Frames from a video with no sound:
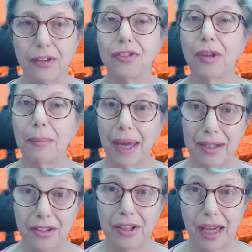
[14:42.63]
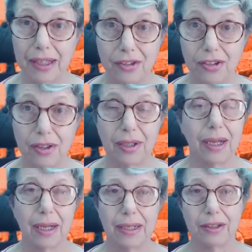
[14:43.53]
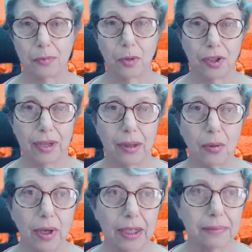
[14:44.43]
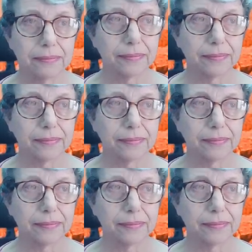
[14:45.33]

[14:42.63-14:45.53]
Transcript: some education, let's put it that way,